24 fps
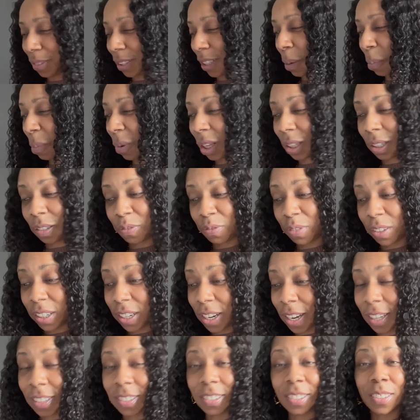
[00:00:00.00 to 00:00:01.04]
And I'm going to have to
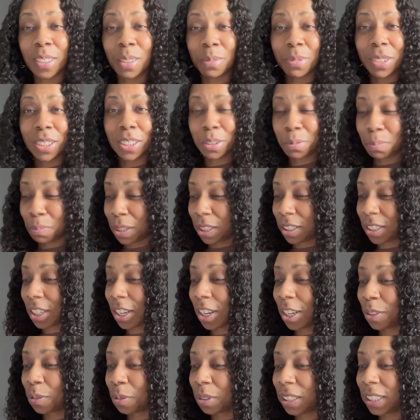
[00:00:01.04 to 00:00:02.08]
figure out something because the bitch
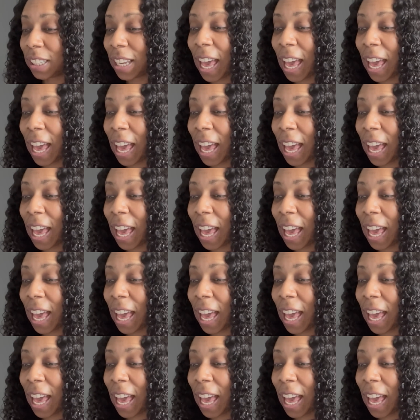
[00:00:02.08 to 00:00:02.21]
hungry.